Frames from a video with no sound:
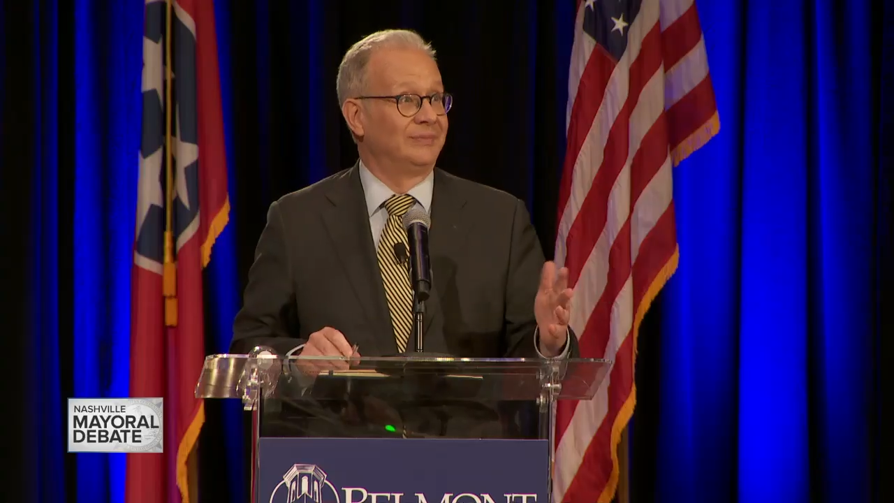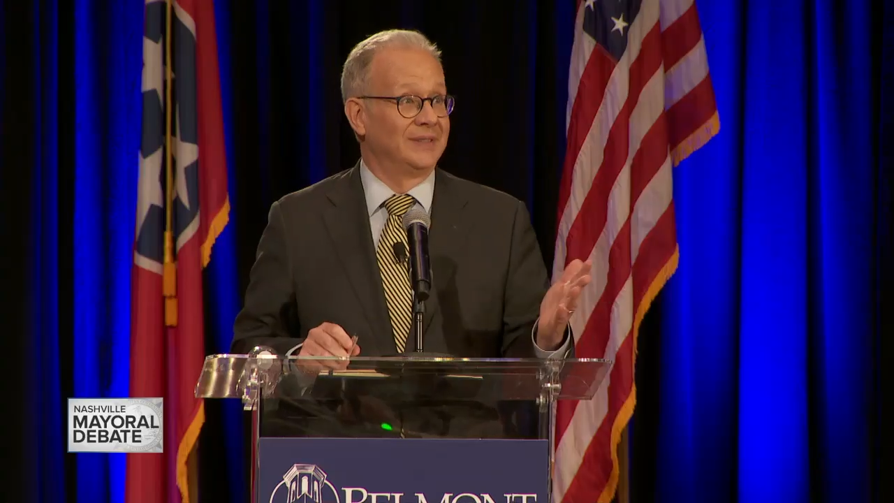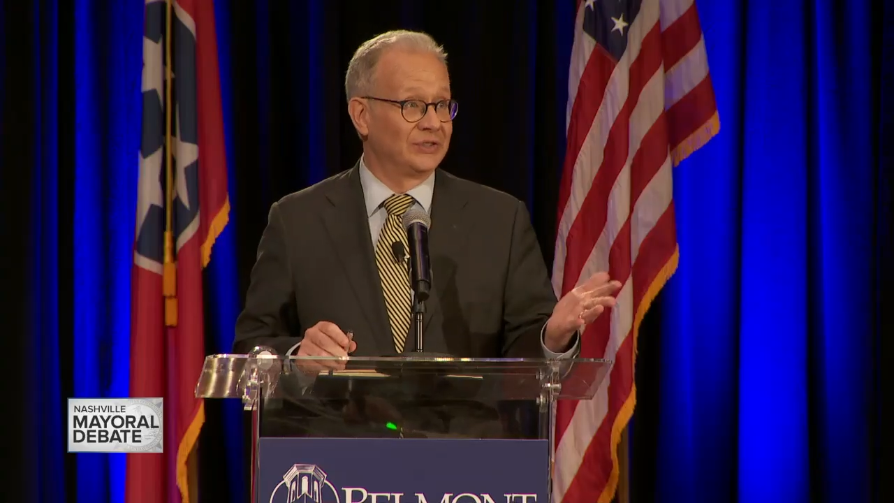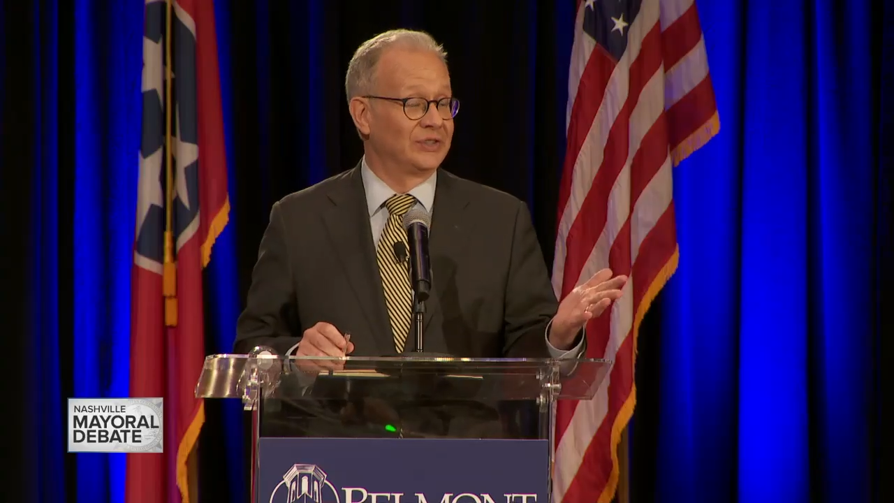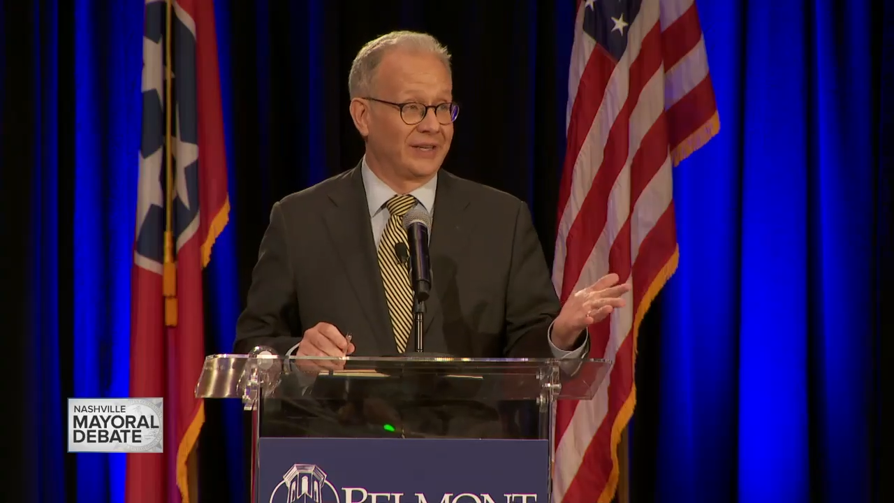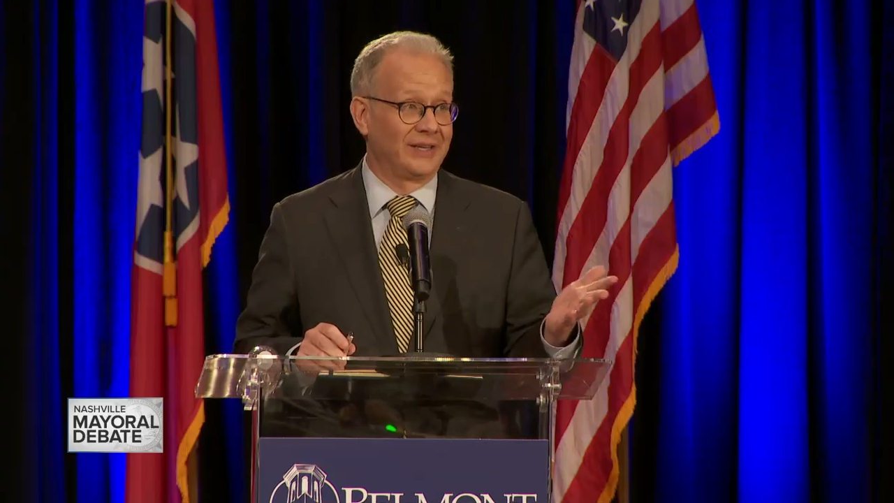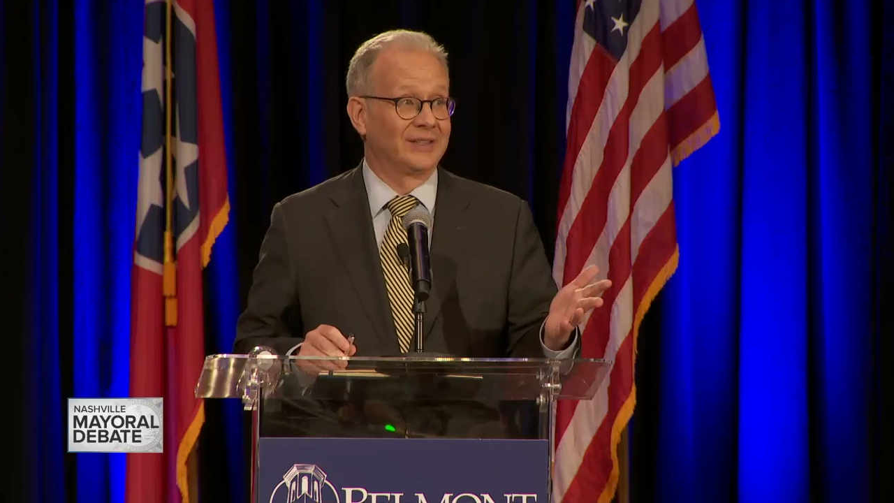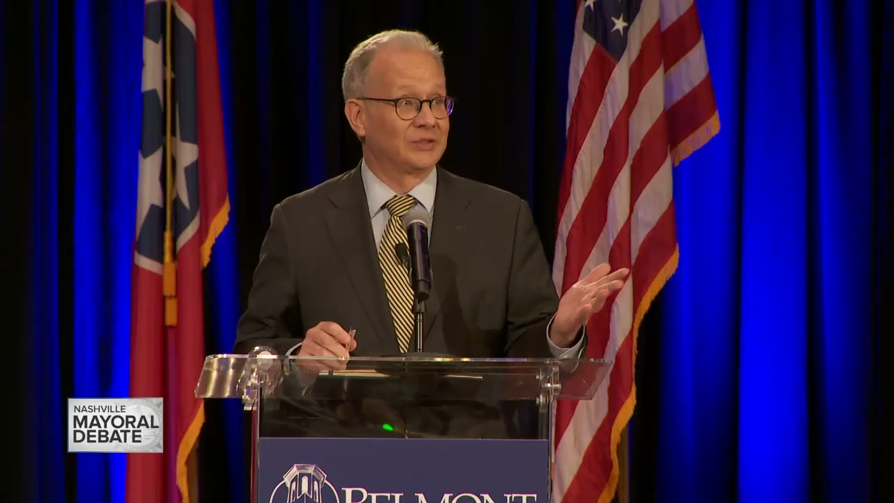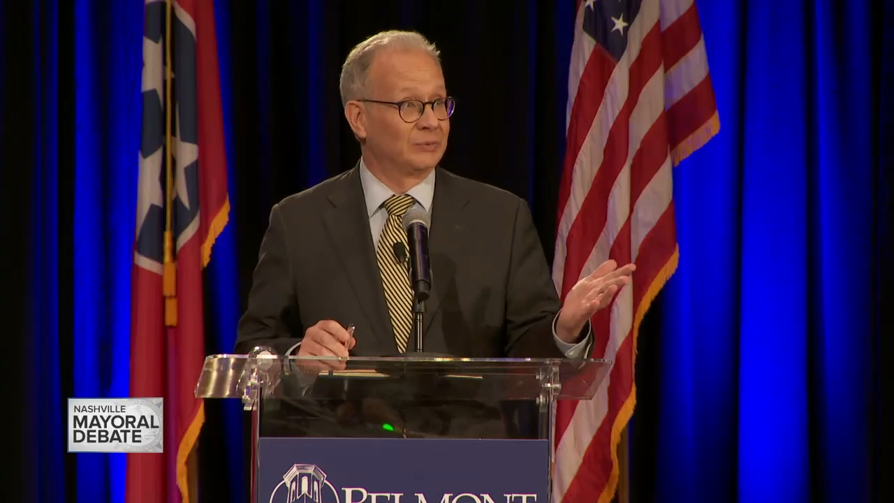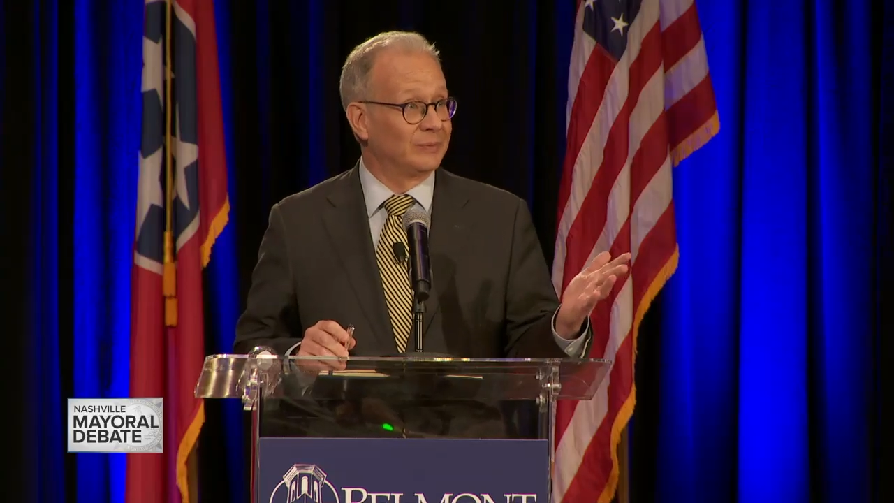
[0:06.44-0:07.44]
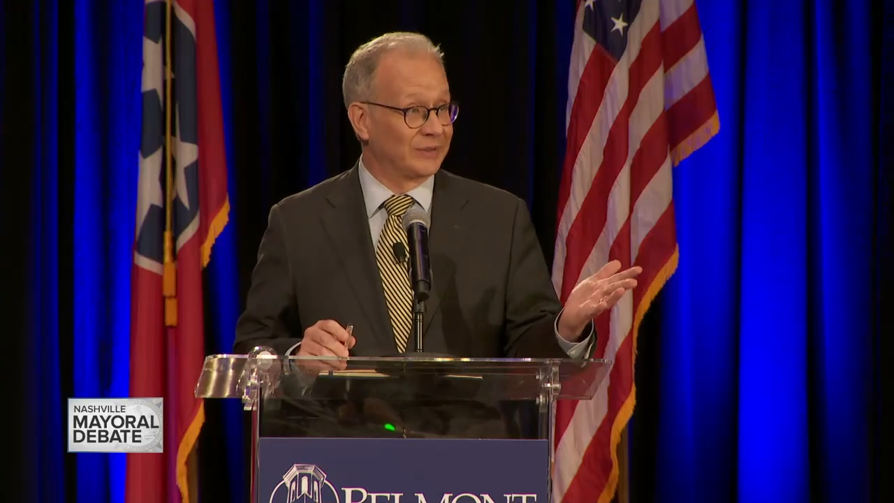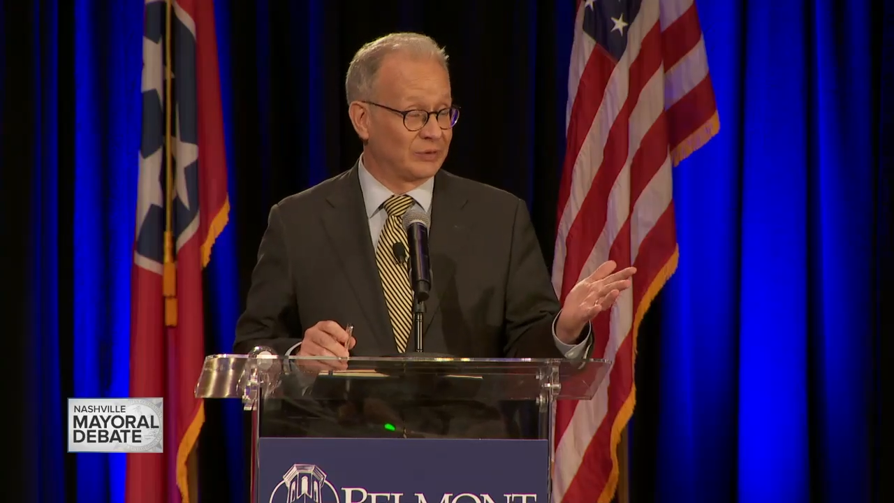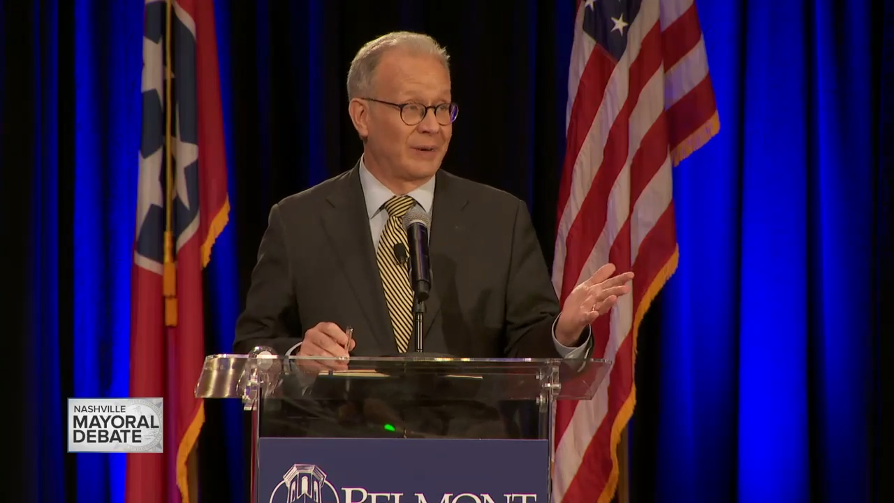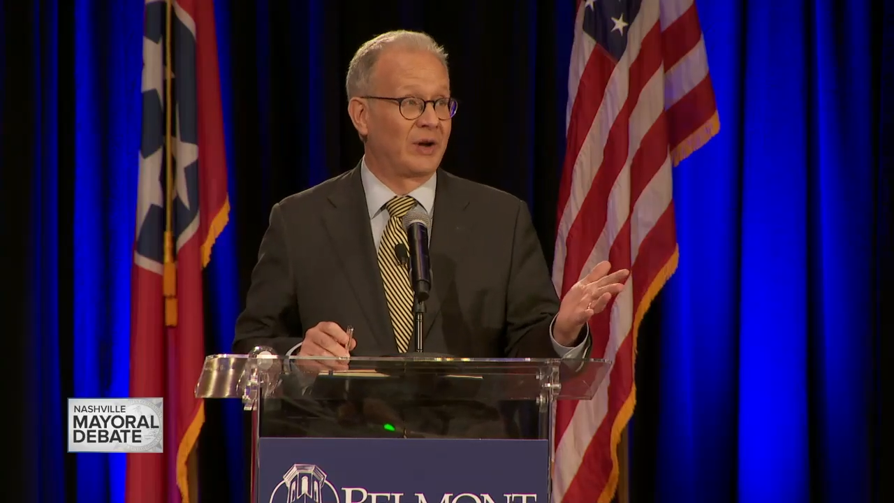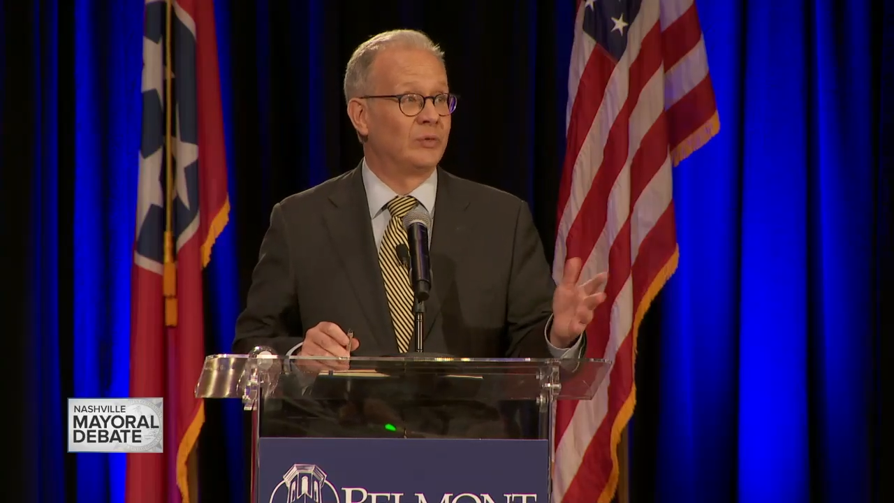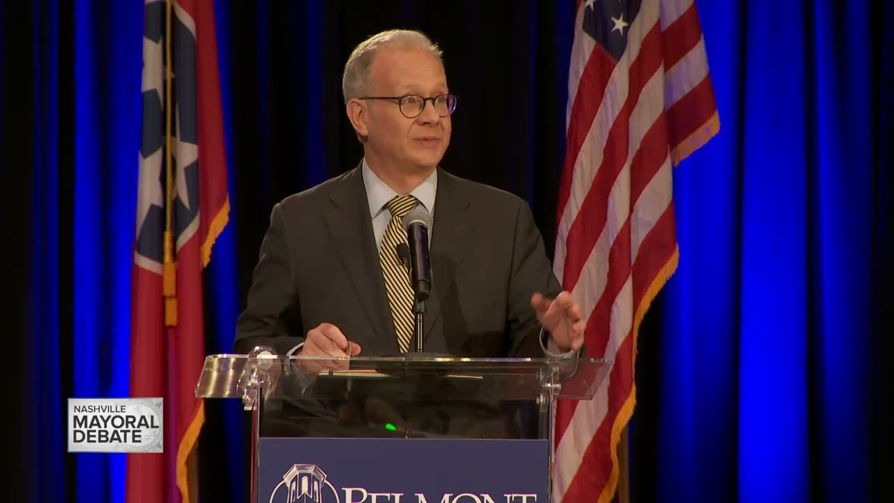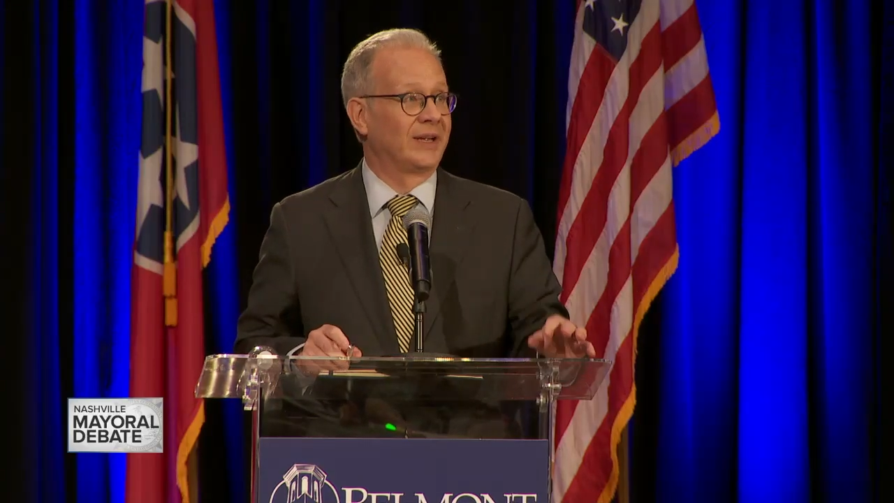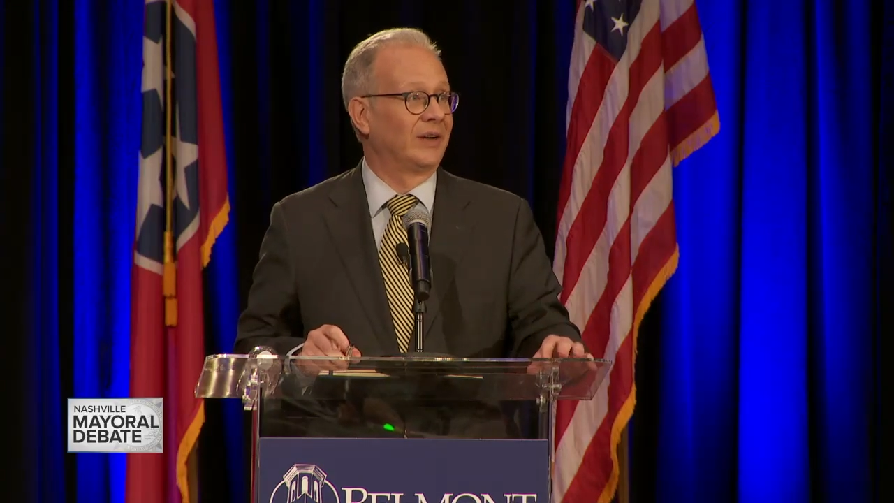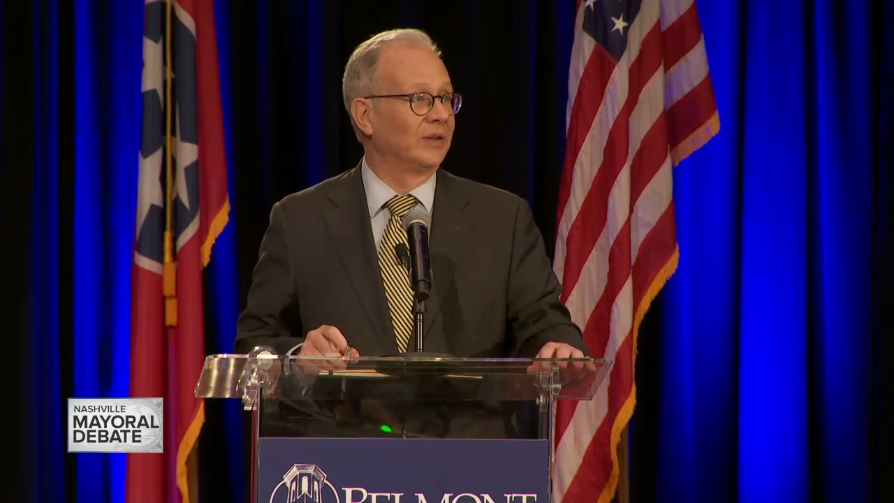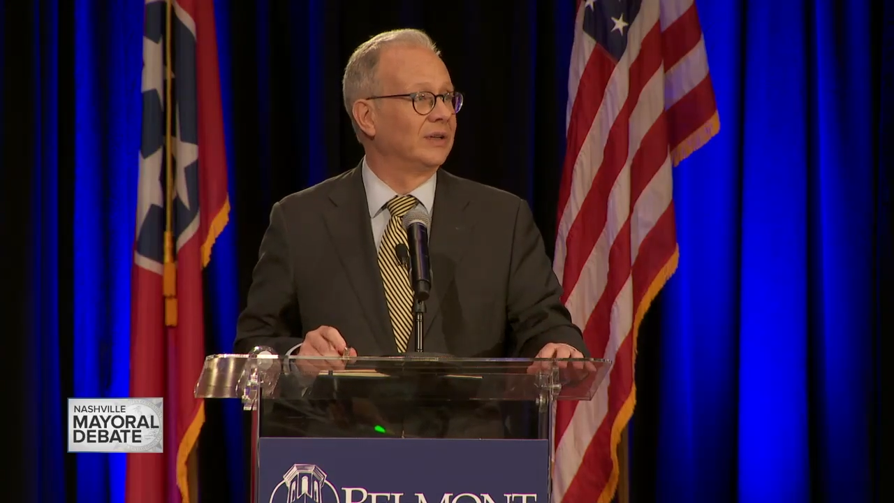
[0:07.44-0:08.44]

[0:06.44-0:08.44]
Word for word: this city. It's, it's my hometown.